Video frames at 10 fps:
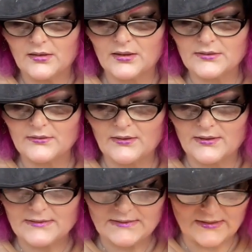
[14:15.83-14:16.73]
I don't know
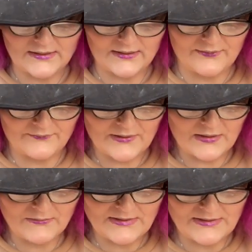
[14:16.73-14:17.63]
how to say that.
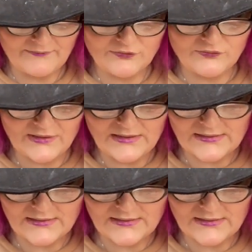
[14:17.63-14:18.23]
It's another green